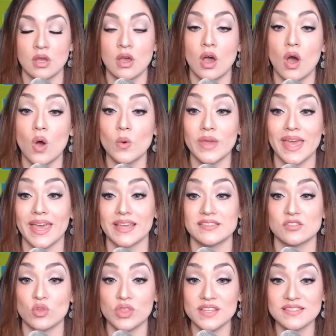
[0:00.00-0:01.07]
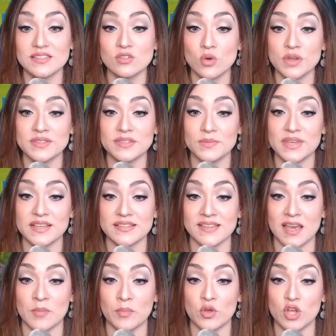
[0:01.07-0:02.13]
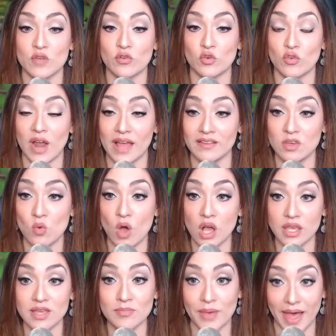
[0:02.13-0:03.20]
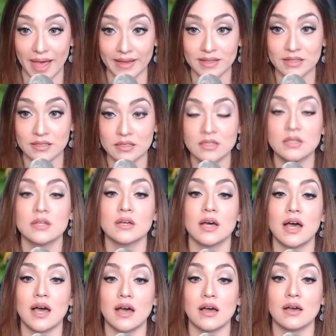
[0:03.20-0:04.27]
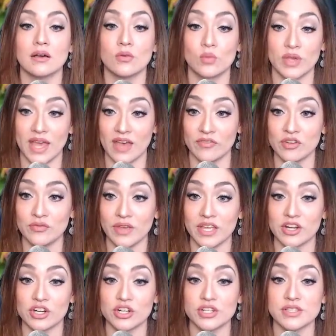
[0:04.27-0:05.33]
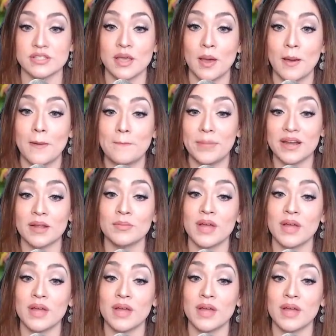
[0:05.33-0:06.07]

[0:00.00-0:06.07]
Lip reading: Okay, so this is going to be an example of a rally walking back. We have invaders, but I'm not